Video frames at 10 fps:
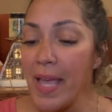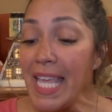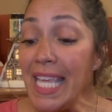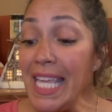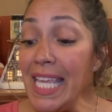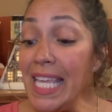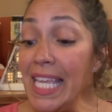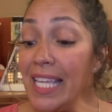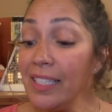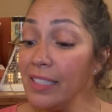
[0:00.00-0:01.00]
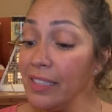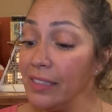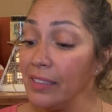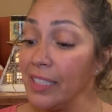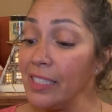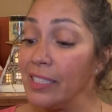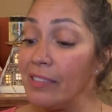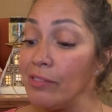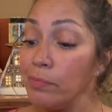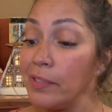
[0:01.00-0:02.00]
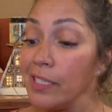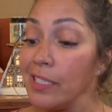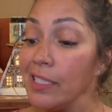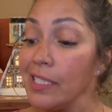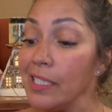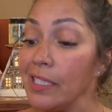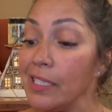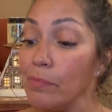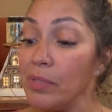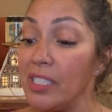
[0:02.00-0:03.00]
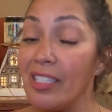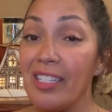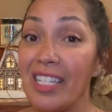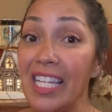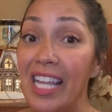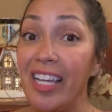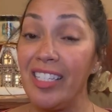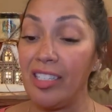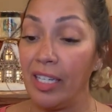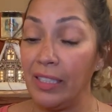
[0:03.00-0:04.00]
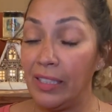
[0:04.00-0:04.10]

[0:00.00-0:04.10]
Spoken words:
man, I love the presentation, but this is light.